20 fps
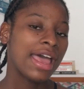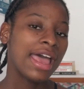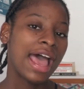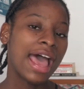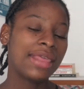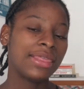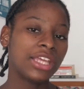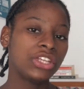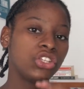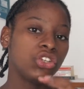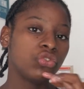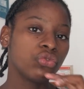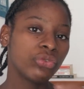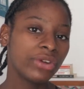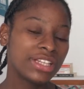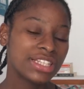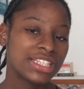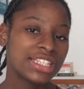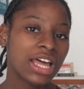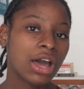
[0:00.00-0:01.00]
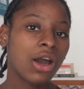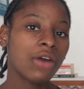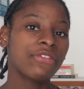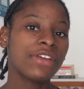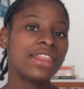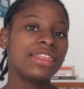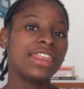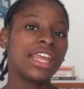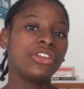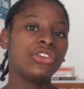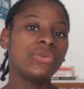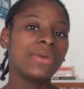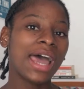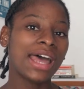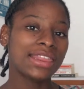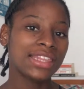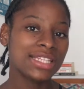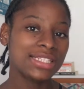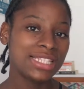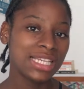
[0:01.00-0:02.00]
and then you rinse that off, and then you
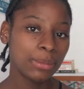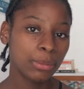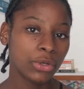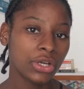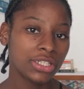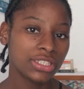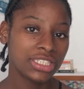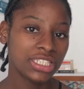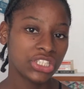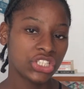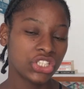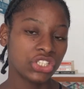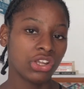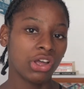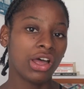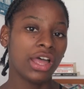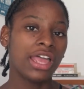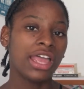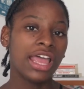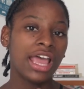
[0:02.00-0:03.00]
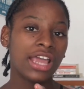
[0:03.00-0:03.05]
add the deep conditioner.